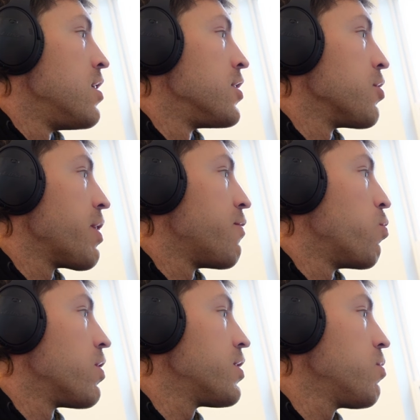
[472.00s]
So we have a
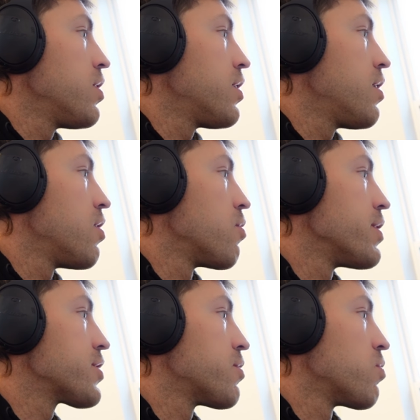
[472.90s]
1-to-1
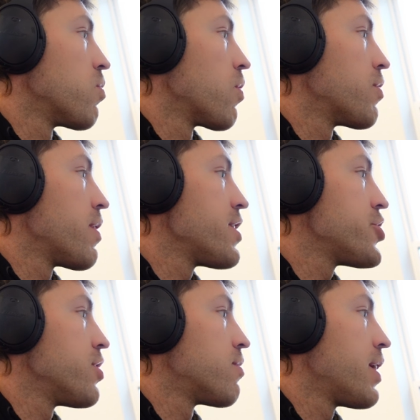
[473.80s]
risk to reward
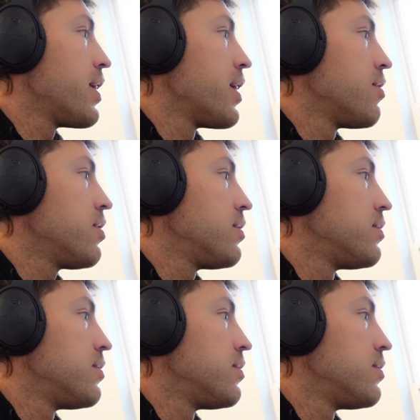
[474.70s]
ratio right now.